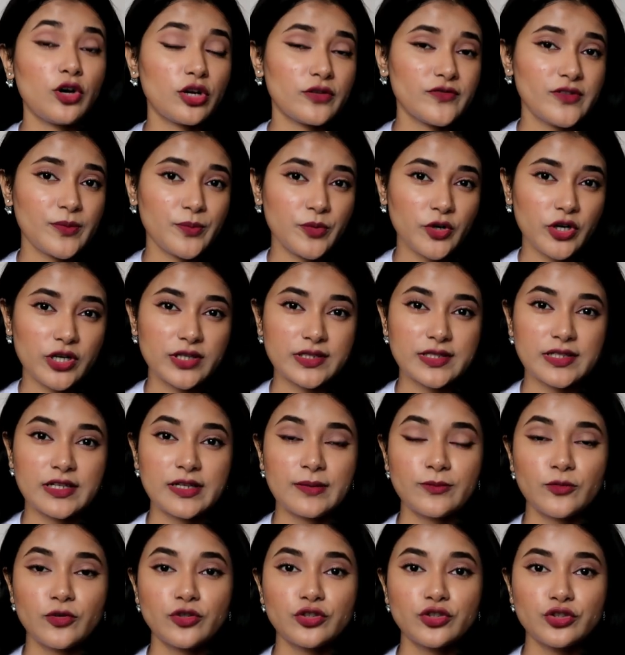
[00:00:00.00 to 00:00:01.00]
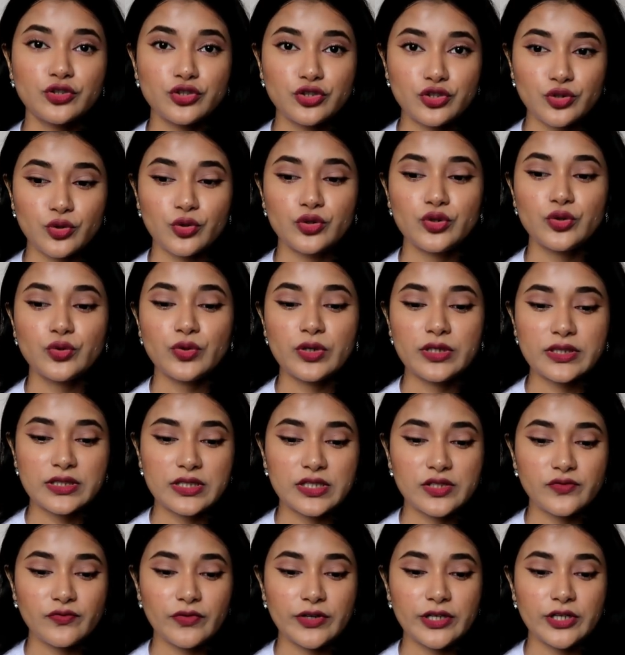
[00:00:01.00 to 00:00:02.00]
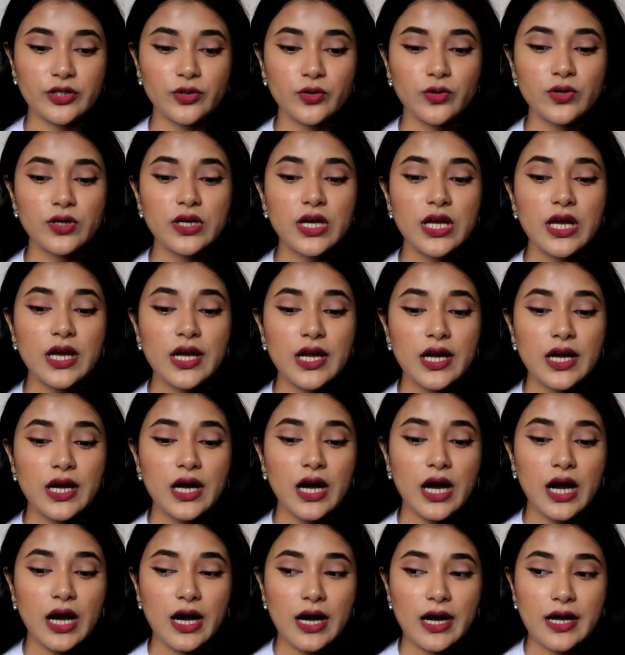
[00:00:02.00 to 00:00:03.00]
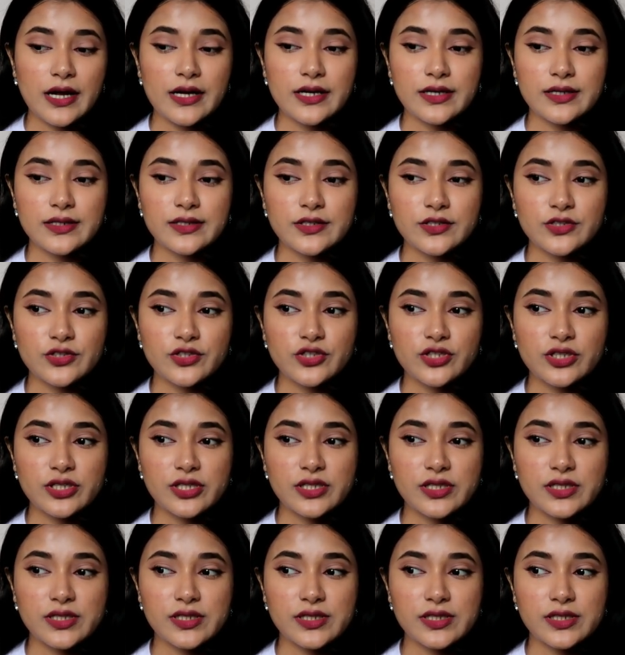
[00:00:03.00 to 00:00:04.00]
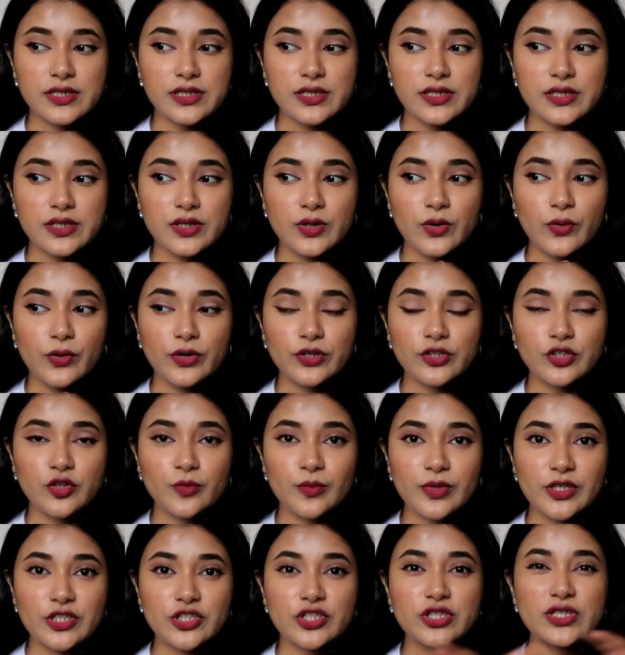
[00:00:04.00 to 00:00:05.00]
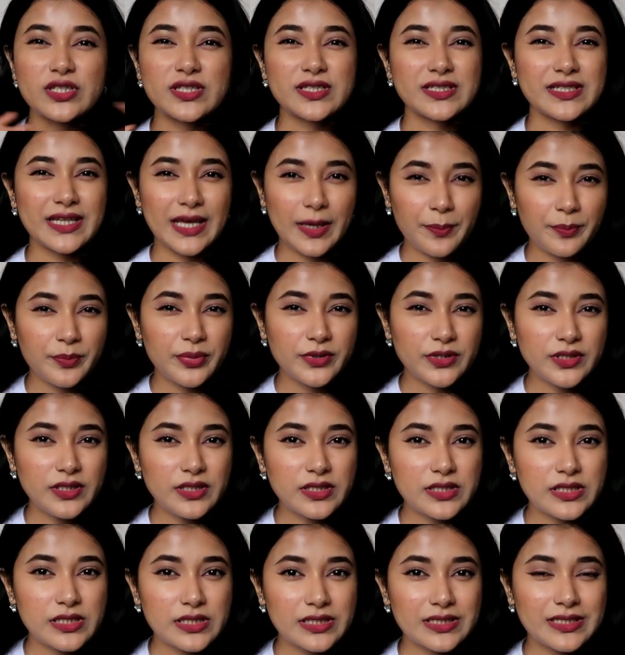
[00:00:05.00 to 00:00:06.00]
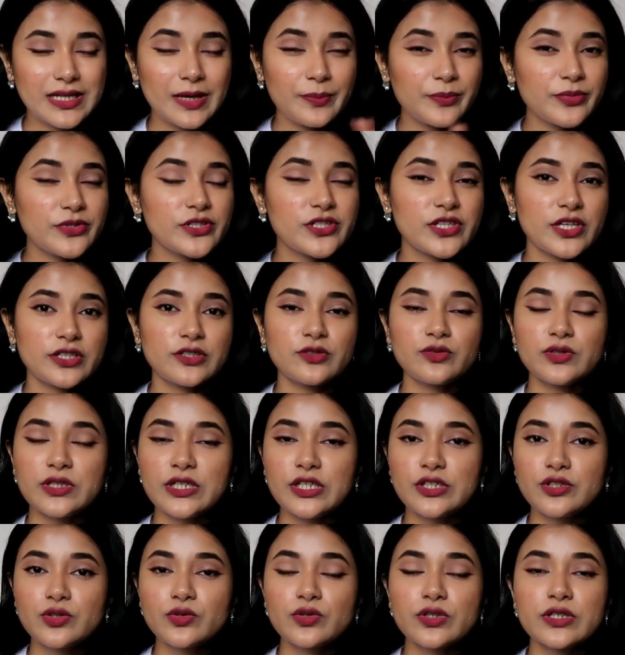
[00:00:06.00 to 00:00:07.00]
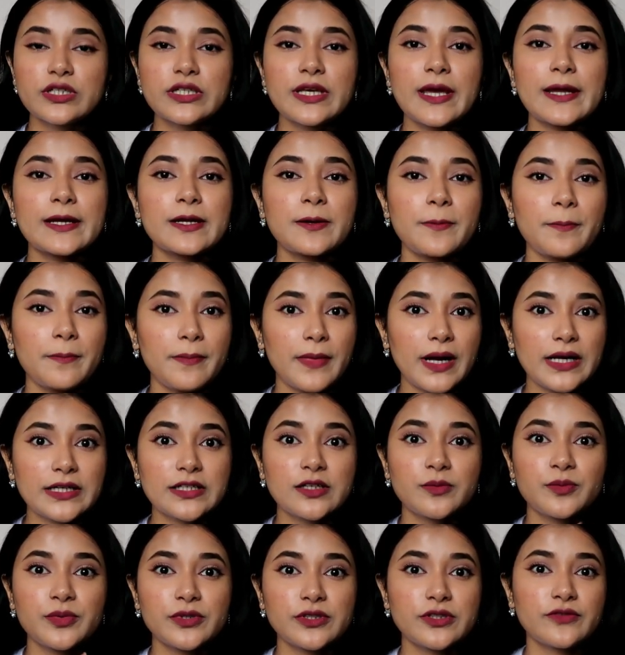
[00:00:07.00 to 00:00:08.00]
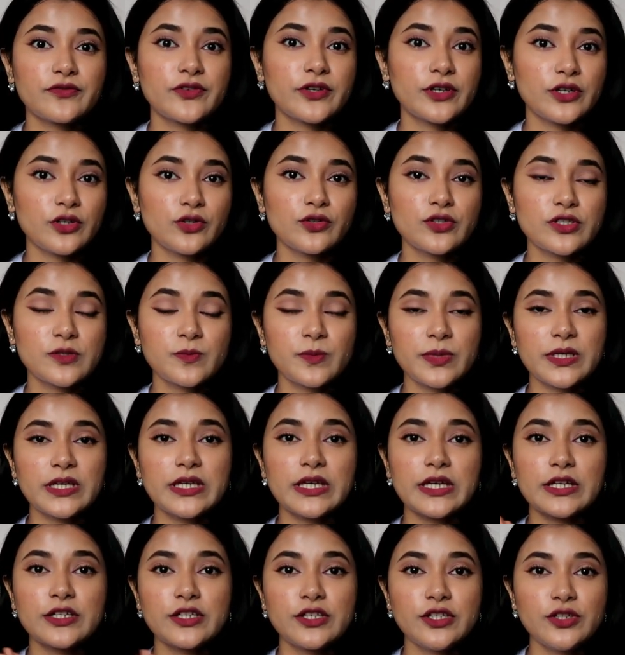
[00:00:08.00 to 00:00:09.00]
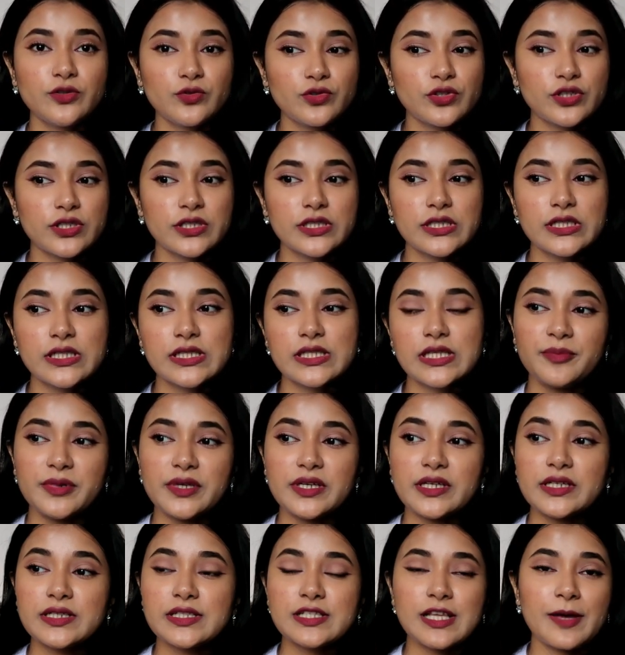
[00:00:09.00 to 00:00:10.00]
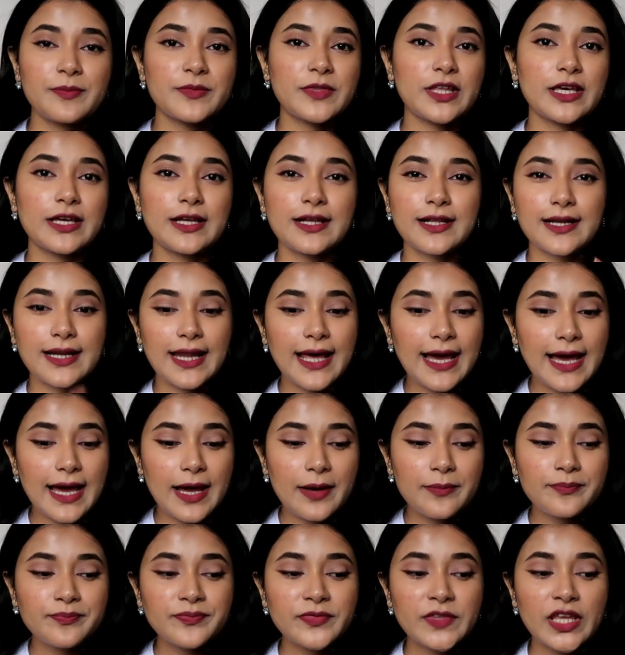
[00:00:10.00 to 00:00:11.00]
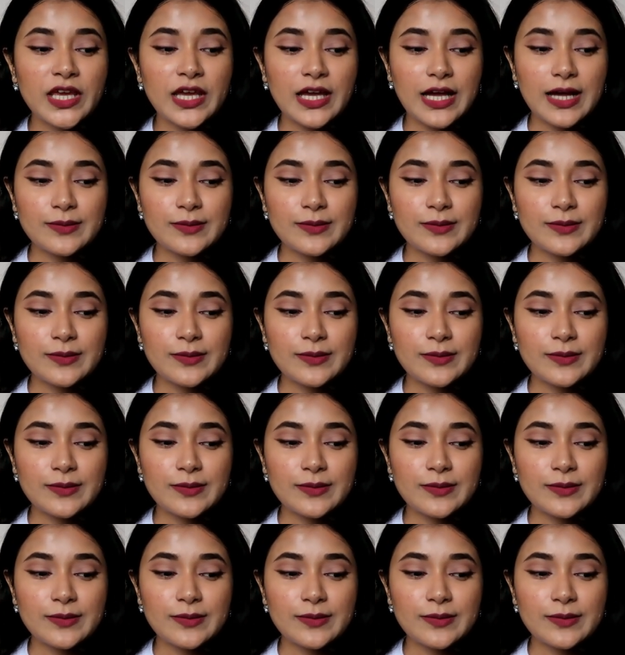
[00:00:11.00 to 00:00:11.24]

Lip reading: all of the products that I'm going to show you in this video are just going to be just staples that you need to create multiple different looks, be it neutral, be it something glam.